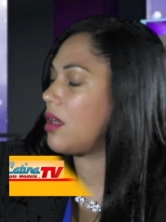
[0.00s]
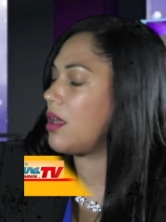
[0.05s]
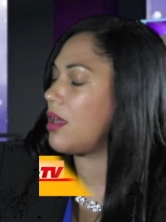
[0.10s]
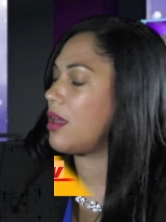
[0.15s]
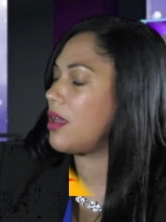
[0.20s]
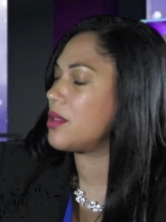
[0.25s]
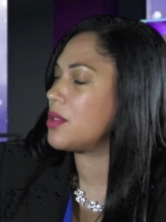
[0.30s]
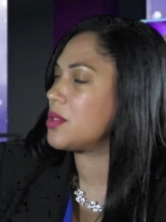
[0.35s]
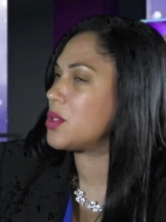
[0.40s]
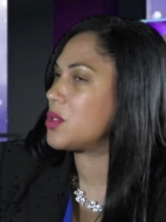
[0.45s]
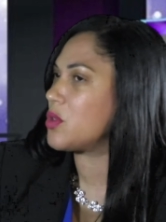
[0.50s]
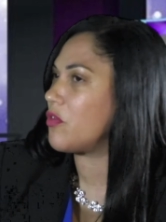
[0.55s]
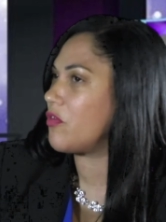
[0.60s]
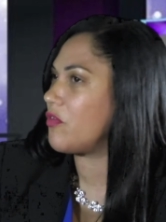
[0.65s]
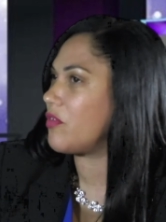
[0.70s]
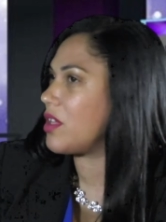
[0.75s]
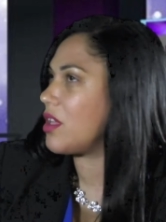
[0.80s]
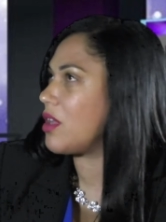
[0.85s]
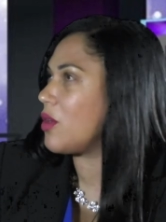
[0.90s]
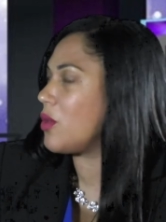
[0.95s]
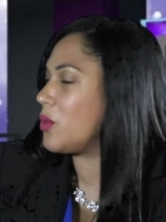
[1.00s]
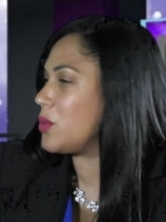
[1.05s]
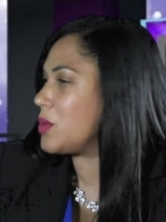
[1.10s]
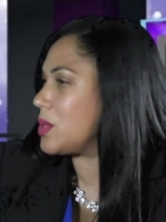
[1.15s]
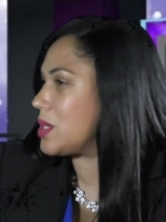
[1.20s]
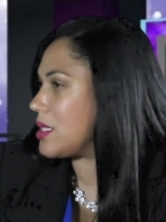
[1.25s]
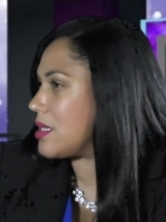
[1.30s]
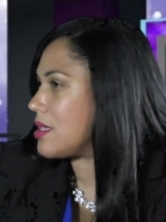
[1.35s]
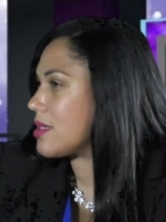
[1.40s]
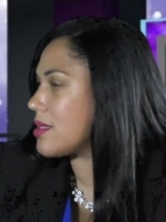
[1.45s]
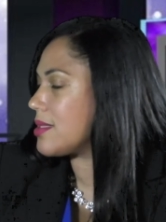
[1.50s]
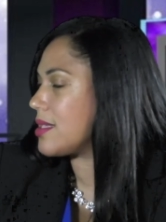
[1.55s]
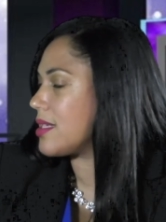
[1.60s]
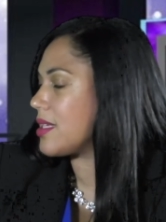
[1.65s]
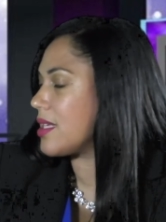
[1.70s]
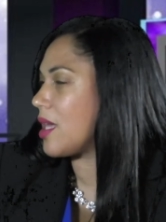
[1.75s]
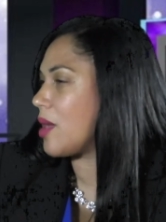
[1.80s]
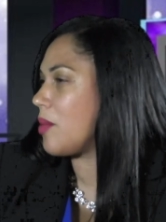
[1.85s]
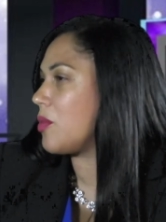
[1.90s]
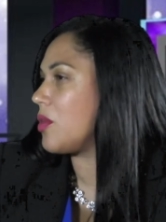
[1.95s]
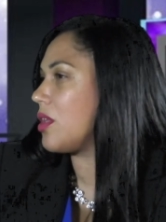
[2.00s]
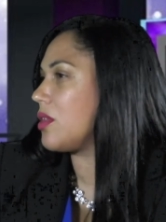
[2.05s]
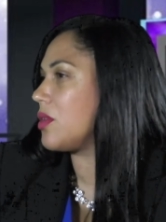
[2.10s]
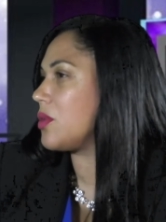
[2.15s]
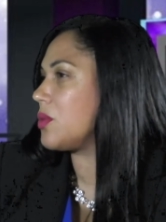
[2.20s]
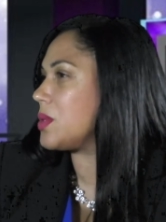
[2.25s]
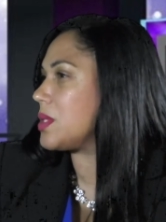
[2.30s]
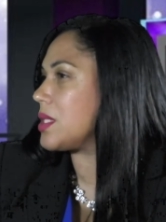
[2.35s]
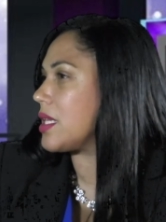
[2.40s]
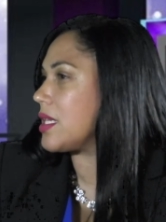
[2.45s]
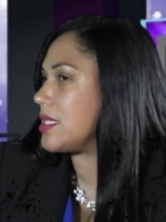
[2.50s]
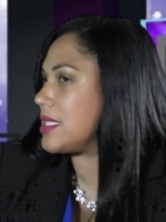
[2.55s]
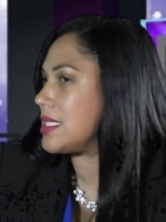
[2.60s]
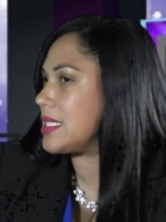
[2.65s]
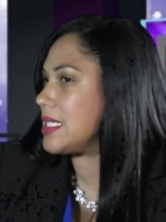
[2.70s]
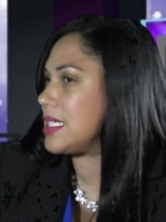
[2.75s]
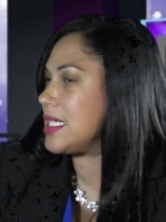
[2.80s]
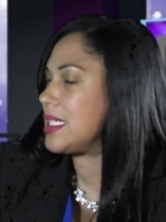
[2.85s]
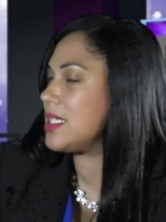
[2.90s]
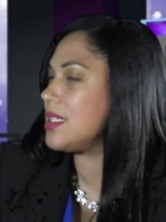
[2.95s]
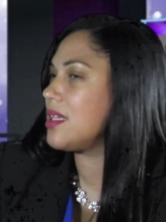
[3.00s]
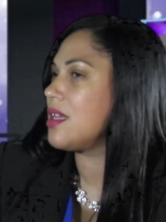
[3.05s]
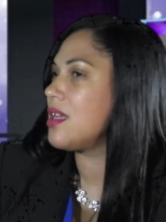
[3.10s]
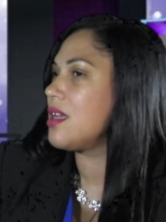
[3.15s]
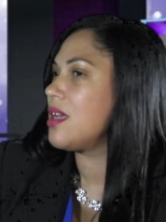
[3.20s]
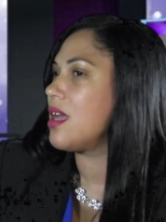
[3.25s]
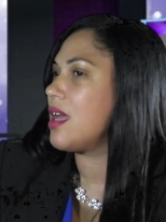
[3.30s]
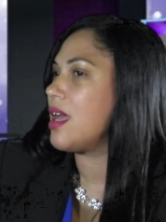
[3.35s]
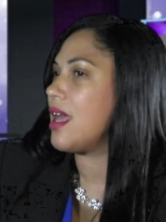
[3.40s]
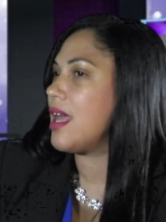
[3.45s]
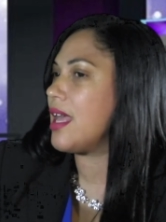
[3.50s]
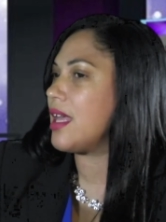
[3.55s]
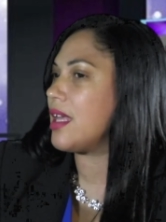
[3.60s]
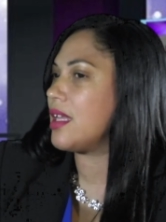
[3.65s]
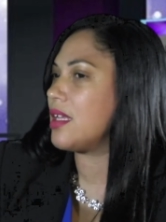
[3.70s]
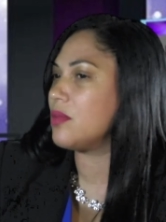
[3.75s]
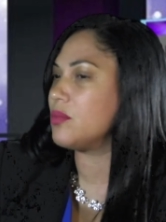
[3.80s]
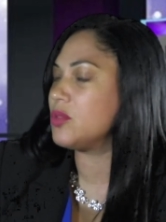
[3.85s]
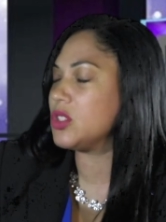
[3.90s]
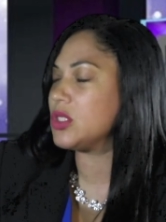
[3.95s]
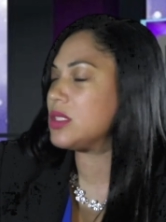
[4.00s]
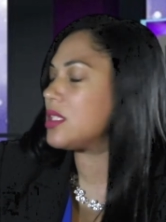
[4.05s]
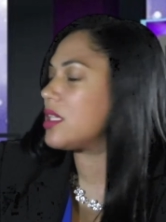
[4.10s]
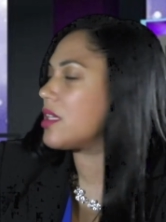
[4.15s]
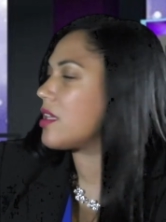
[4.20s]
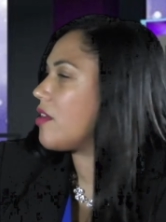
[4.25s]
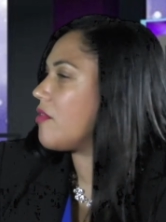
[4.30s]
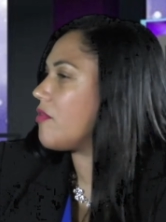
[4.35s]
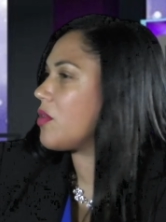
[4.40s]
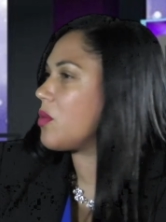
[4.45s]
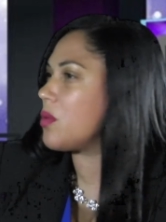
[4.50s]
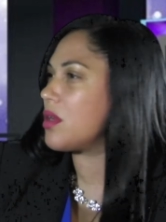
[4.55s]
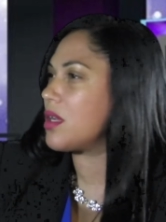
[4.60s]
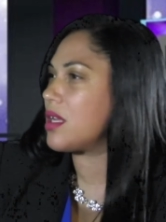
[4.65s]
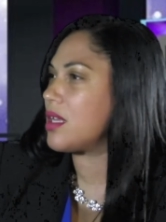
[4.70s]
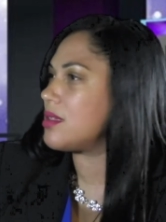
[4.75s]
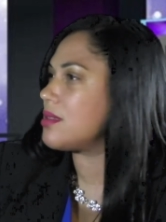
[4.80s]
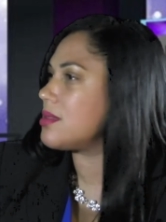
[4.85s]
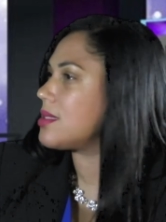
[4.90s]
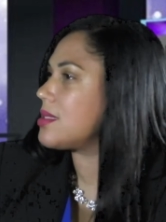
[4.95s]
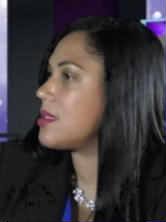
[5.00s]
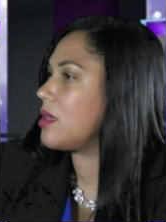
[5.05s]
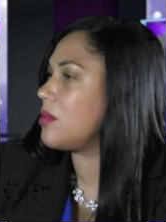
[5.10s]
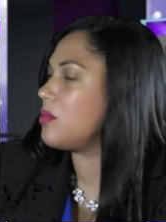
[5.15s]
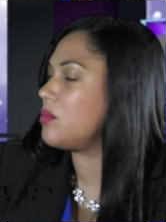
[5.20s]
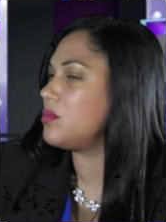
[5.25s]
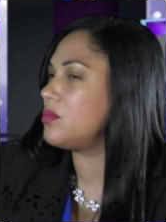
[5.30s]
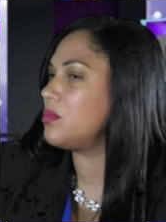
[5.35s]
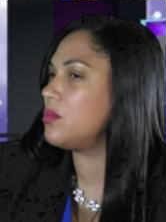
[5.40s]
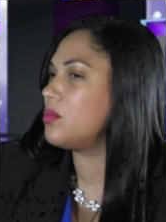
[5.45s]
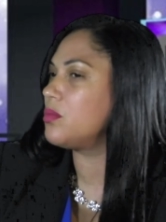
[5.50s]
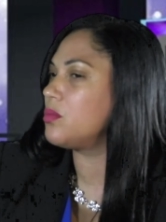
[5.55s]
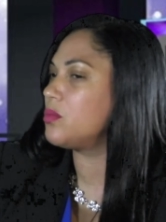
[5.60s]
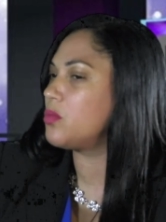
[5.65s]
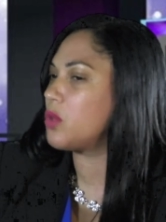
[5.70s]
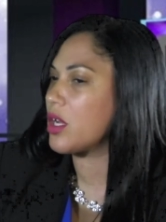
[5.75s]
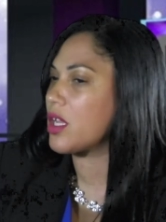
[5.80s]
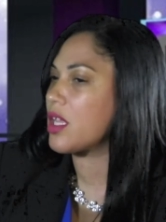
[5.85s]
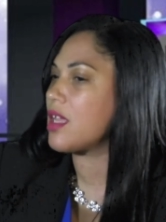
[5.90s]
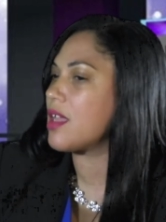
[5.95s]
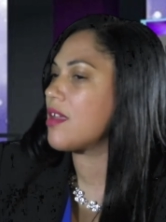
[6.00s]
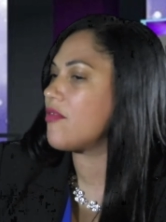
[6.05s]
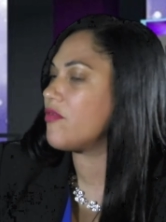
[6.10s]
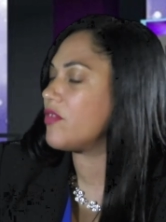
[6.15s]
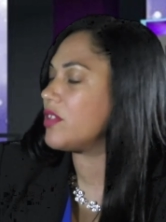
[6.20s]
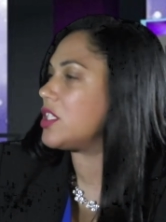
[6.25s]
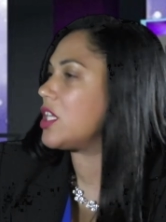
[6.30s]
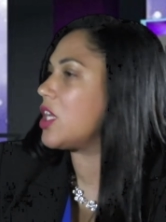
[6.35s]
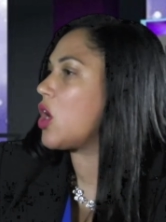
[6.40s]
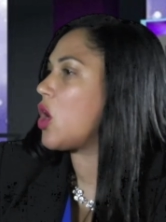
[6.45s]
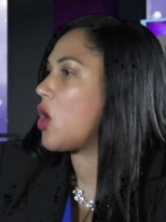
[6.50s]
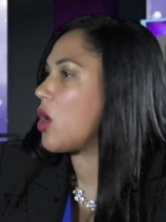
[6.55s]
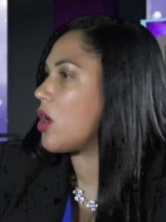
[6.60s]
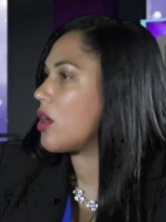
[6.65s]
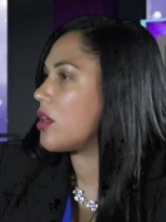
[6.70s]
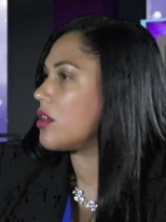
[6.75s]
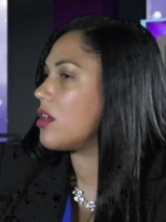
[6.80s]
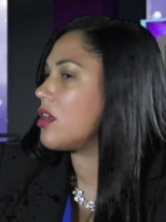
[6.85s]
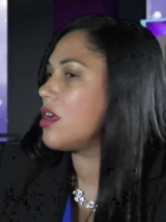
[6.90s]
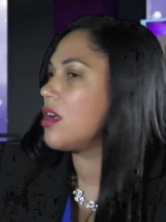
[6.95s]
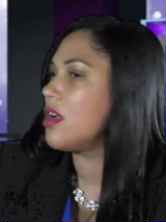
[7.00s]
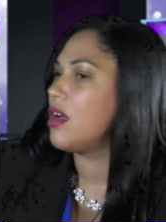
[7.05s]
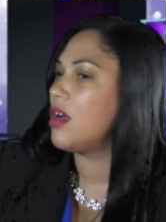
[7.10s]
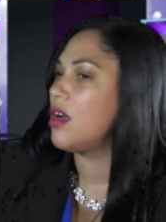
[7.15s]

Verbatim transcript: uh, Sophia, who's six, and Gabriella, who's 18. And I'm just like everyone else, I'm working every day harder